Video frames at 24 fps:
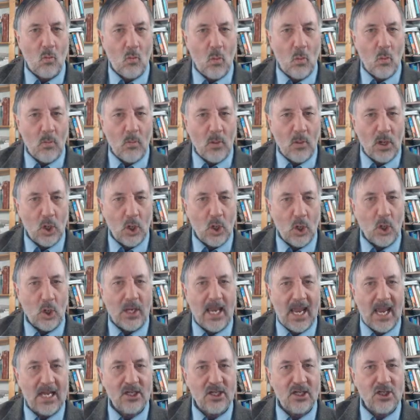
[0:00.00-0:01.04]
when we
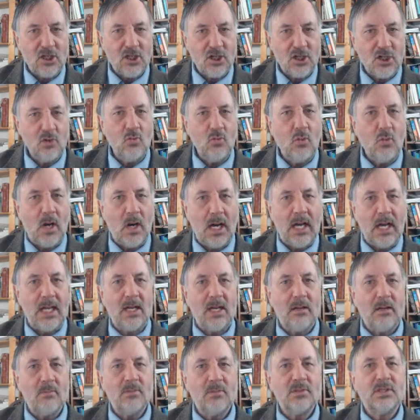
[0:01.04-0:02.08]
look at two
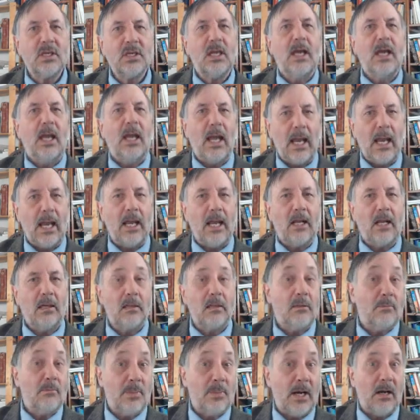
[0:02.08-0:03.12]
items
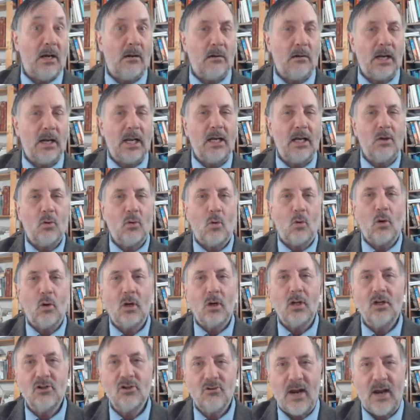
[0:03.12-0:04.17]
and compare and
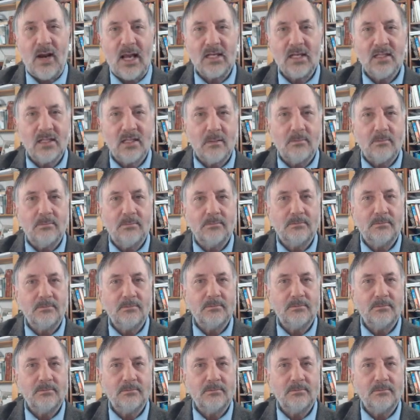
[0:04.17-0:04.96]
or contrast them.